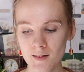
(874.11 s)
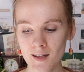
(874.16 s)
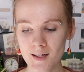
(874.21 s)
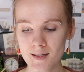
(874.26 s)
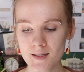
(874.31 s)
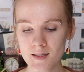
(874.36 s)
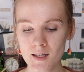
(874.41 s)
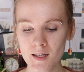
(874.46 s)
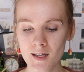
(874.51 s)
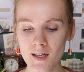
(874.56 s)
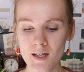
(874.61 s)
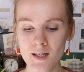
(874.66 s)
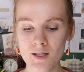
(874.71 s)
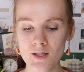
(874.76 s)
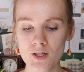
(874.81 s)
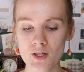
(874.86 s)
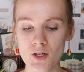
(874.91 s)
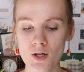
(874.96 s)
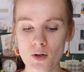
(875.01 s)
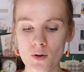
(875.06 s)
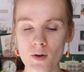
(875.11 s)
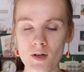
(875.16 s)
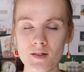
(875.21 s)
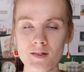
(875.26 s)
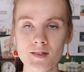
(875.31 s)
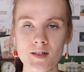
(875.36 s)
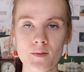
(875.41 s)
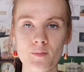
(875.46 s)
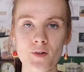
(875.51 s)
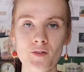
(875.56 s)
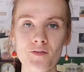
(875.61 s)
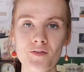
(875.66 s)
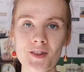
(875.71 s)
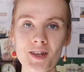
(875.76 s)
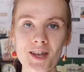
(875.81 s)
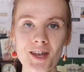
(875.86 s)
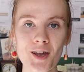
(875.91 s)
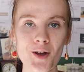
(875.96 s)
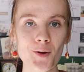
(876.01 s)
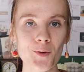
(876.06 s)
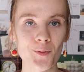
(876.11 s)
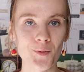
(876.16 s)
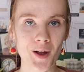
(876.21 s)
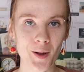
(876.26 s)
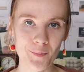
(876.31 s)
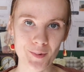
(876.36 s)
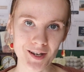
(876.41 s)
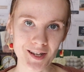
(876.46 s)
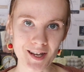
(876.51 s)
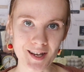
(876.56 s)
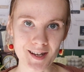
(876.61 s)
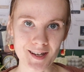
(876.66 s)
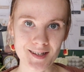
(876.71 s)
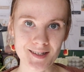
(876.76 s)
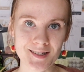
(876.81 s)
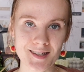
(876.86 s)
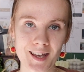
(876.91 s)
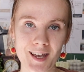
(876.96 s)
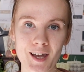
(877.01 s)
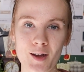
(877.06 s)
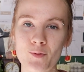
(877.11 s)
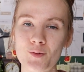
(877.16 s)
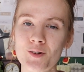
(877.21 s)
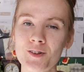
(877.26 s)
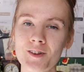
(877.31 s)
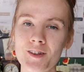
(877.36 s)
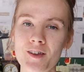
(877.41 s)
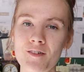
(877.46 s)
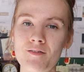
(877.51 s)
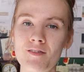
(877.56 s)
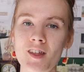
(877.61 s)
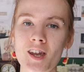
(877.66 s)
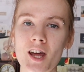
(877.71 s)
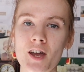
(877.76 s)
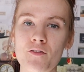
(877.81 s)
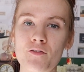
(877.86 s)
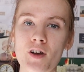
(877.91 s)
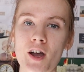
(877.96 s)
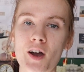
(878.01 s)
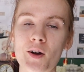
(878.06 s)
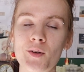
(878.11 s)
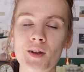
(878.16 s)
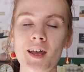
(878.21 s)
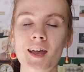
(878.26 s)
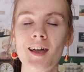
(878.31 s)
Let's get into some of the remedies and relief that I found.